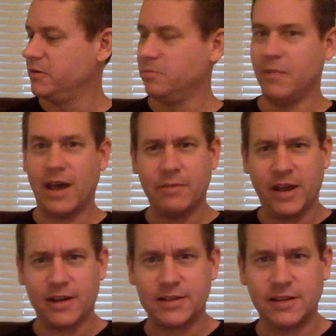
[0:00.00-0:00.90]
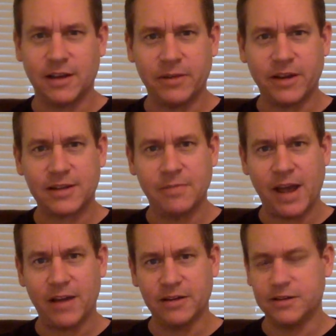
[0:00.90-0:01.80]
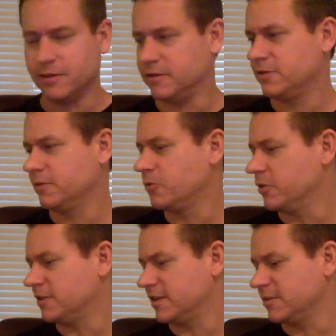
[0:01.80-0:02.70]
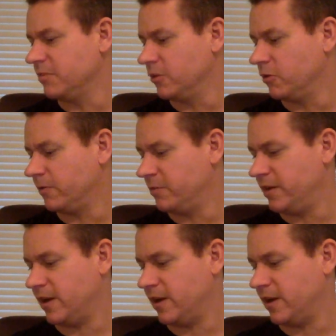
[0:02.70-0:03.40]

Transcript: Mad magazine. I'm an ex Mad intern, so of course that's a big one for me.